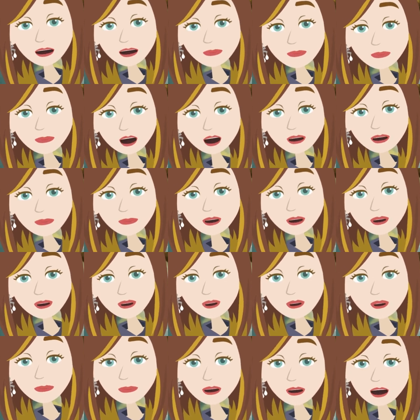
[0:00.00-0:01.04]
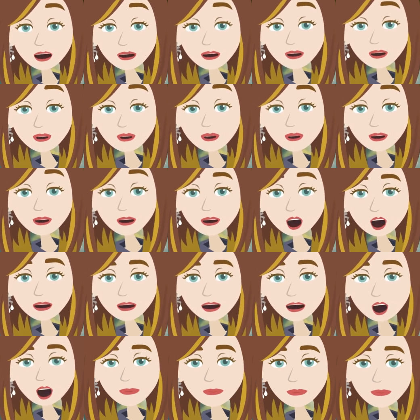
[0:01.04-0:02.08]
say things like, I'm
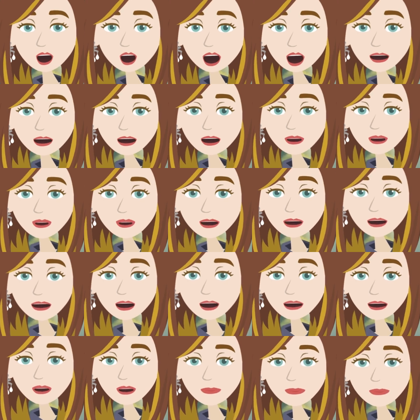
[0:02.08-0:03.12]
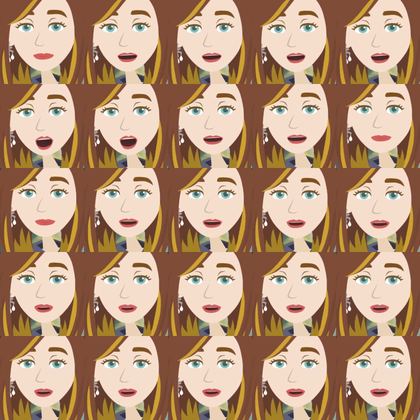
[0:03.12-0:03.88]
not proud of me, I know I shouldn't